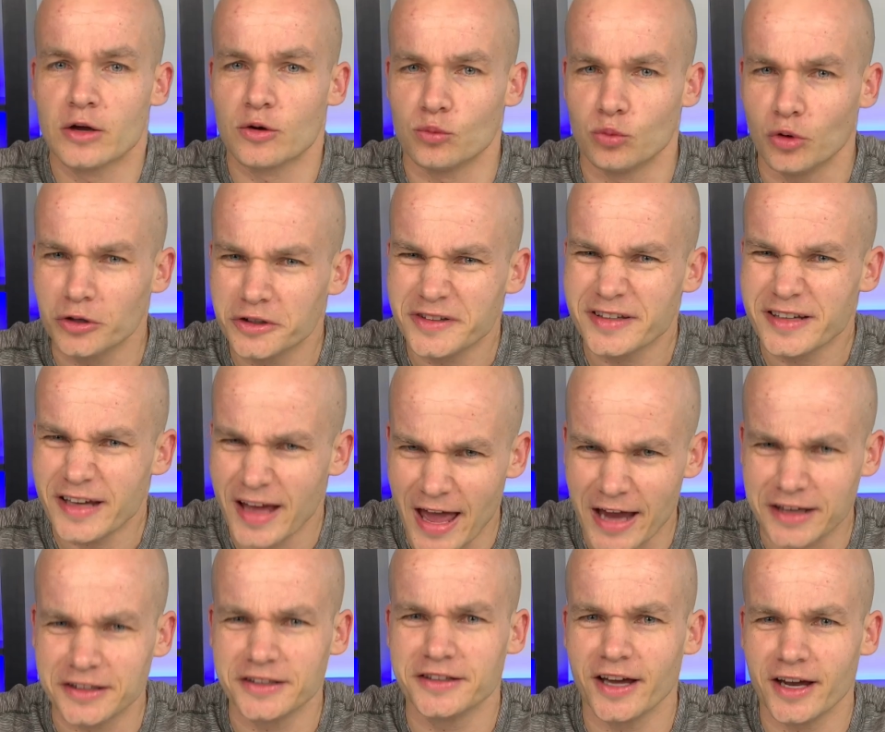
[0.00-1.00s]
what the
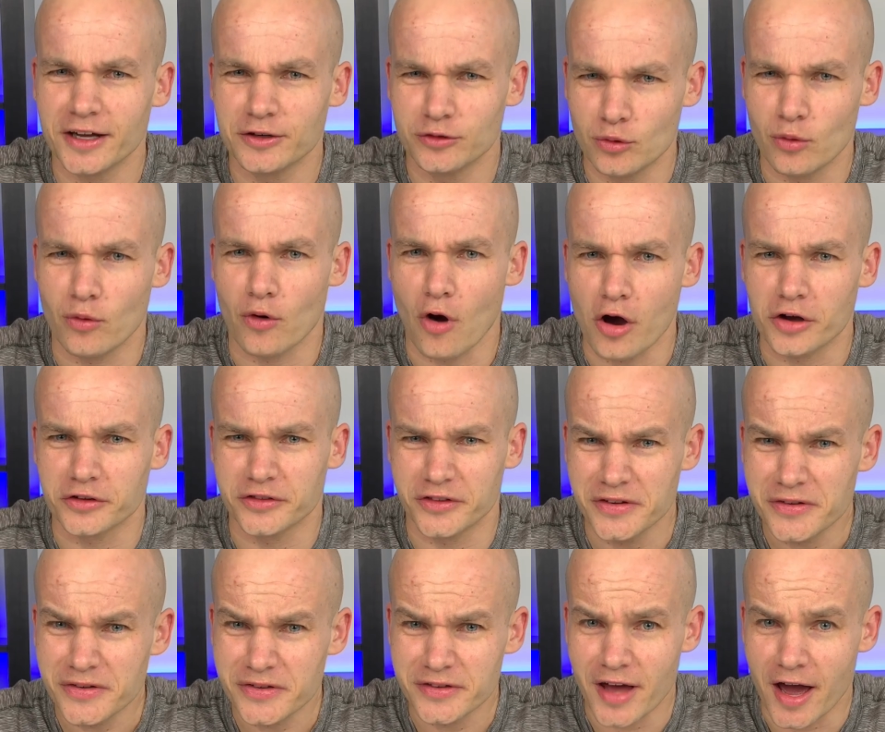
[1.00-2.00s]
heck did I do wrong
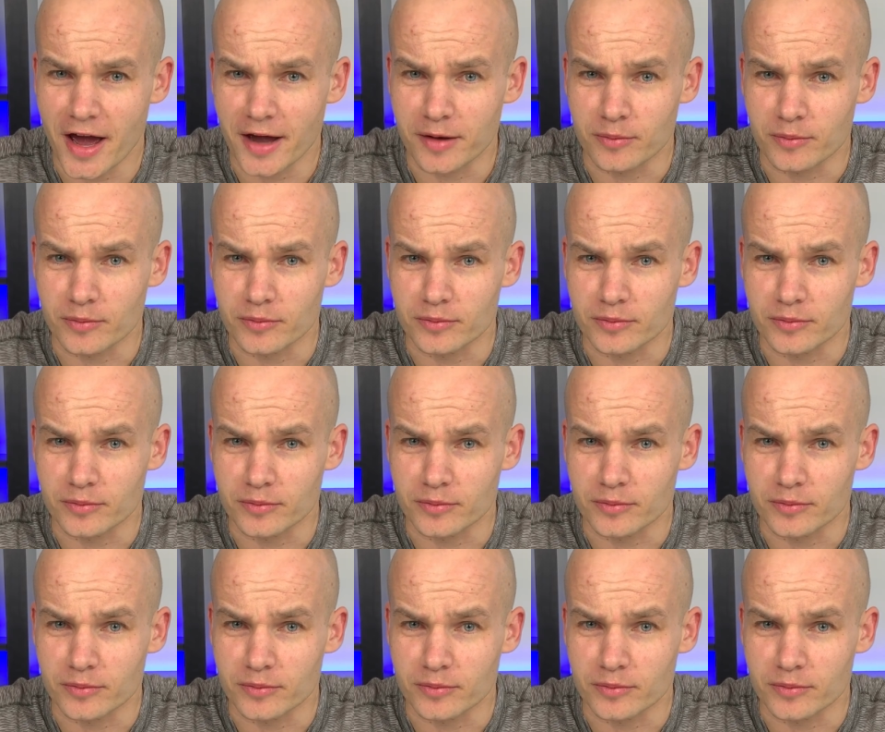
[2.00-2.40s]
this time?